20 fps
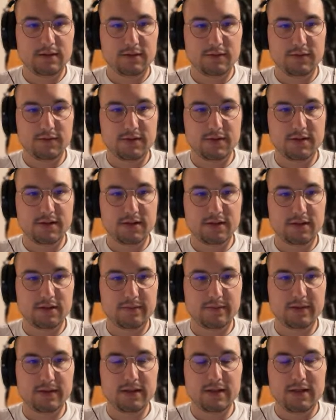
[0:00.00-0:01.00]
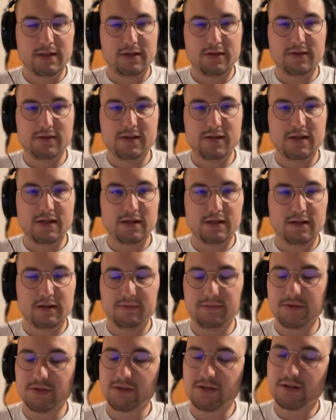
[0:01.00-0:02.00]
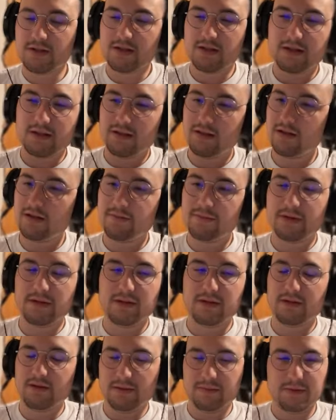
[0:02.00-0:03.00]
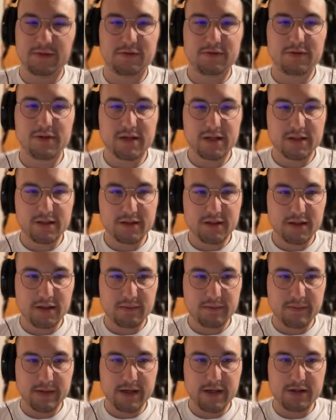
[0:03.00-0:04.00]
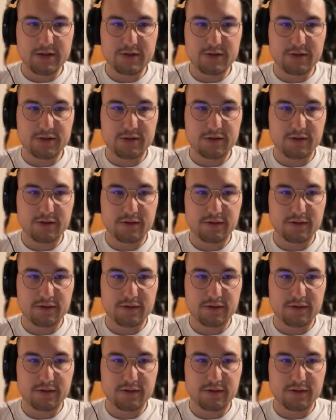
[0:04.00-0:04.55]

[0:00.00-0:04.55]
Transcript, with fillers: just a little bit you see um just a little bit i'm not doing anything major